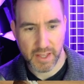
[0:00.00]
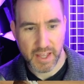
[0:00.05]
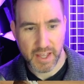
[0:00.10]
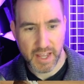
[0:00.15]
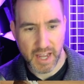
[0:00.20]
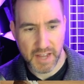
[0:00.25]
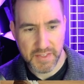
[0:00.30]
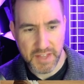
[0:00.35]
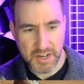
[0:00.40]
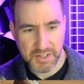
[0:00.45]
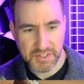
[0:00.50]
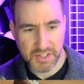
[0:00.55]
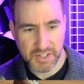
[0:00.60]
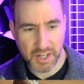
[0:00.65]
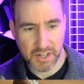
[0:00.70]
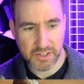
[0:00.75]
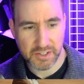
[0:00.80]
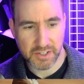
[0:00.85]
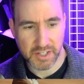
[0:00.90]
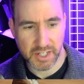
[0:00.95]
And they're
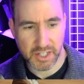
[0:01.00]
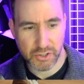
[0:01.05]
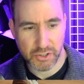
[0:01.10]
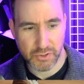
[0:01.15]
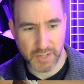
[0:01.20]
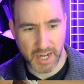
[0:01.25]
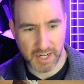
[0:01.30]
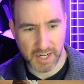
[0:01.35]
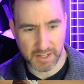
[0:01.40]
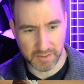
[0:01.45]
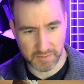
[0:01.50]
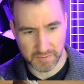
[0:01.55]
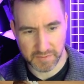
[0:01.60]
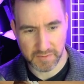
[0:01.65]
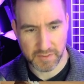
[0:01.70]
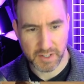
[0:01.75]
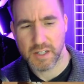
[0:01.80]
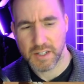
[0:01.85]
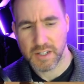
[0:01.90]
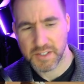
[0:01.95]
subtle and creative.
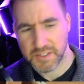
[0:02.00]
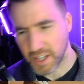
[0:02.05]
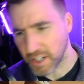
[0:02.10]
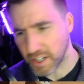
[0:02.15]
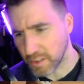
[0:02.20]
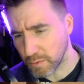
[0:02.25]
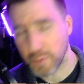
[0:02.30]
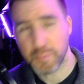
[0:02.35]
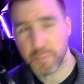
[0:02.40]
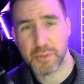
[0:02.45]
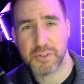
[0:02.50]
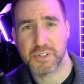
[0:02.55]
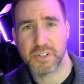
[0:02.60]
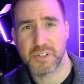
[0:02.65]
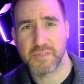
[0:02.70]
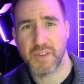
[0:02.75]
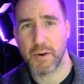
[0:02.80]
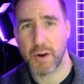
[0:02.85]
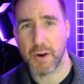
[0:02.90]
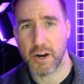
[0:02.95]
Subtle will preserve
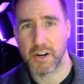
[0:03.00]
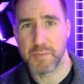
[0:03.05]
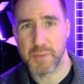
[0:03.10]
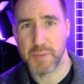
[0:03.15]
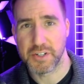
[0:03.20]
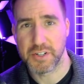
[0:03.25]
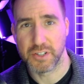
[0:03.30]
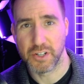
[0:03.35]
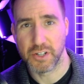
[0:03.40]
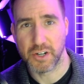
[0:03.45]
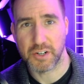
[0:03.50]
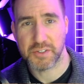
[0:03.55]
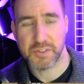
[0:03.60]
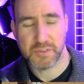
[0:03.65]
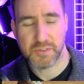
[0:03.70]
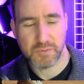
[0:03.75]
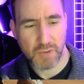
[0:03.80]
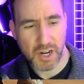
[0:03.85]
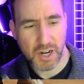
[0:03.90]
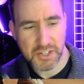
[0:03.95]
how our image
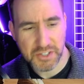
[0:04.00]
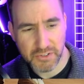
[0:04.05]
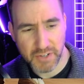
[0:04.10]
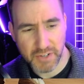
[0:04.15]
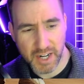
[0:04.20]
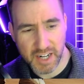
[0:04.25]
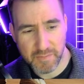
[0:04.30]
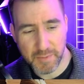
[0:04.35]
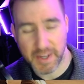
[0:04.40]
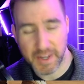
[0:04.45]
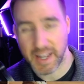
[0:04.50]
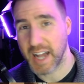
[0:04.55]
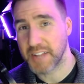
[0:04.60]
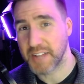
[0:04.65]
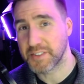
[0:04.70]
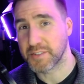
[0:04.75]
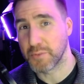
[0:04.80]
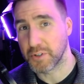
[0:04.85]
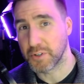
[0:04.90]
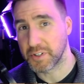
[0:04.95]
looks, whereas creative might add
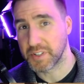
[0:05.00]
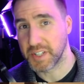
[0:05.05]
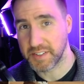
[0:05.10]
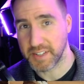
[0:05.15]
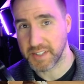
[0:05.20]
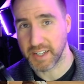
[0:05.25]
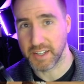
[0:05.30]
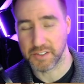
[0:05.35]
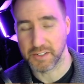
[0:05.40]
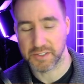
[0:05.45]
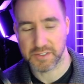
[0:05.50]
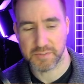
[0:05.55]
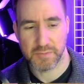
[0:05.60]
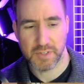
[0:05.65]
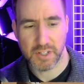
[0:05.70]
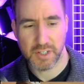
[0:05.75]
some more details.